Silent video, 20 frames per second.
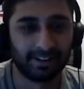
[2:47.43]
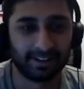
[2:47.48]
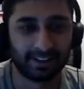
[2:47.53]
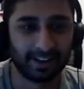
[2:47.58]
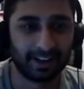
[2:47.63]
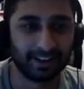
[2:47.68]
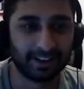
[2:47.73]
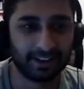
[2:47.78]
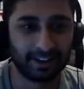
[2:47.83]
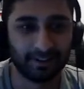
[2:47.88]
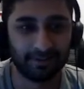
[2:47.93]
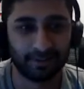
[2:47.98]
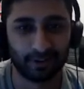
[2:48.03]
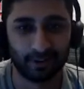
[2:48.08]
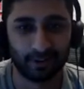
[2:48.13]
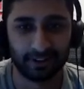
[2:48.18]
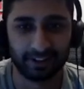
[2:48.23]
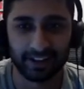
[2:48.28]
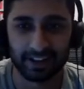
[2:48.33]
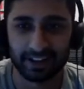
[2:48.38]
thank you
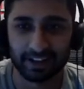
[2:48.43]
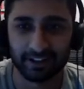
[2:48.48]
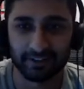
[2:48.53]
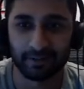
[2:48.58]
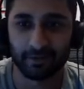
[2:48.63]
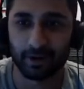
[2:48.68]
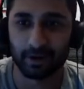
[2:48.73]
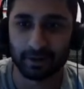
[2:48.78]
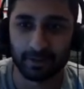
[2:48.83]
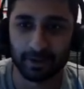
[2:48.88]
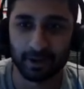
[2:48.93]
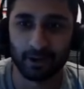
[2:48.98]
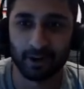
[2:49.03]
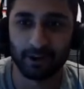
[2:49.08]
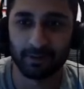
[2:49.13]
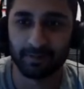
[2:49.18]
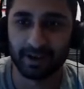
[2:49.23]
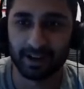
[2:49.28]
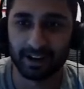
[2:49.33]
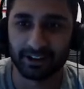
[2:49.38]
for thank you for bringing me
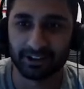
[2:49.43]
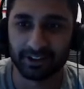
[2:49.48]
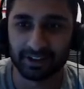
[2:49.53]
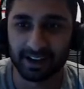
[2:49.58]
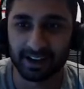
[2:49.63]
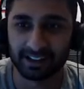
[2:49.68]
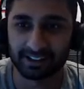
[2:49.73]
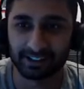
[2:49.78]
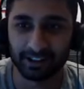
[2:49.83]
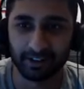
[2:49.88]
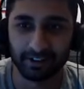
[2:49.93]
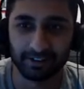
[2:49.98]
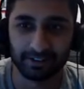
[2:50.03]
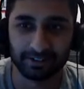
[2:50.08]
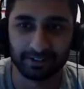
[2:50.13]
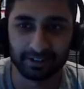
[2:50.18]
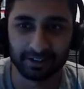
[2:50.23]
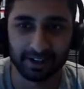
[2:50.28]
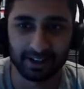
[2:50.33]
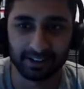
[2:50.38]
on, man. You guys are
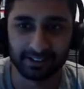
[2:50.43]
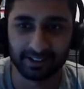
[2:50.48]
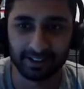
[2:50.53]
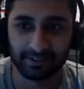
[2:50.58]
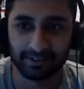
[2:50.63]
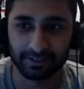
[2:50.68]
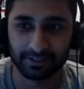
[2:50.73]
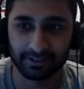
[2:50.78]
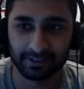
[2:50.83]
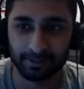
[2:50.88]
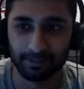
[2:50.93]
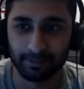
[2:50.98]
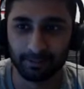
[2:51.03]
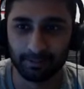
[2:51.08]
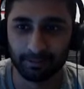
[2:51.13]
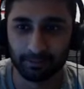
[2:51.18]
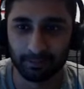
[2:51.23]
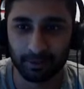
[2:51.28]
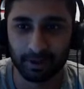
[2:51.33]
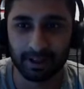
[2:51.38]
you guys have
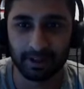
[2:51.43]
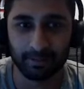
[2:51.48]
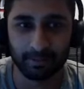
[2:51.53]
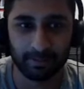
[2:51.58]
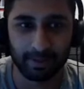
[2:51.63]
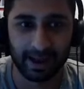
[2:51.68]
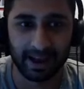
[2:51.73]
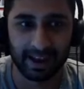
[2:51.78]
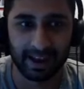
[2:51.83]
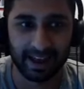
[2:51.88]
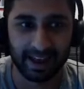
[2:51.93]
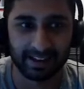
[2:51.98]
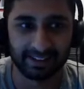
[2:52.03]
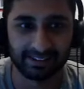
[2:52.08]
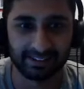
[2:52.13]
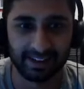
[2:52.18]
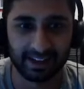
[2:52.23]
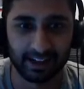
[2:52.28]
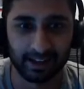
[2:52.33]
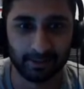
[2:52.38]
some really badass
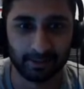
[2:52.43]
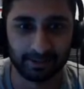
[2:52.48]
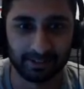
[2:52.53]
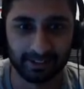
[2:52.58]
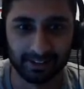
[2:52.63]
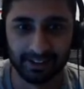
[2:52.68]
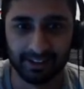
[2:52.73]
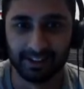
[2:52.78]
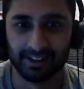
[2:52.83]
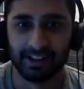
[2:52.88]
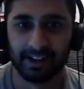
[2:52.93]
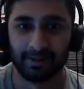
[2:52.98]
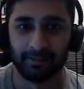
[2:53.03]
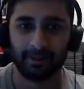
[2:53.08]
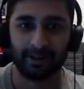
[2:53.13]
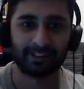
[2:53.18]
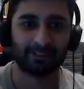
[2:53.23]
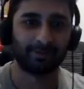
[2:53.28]
setups. Thank you.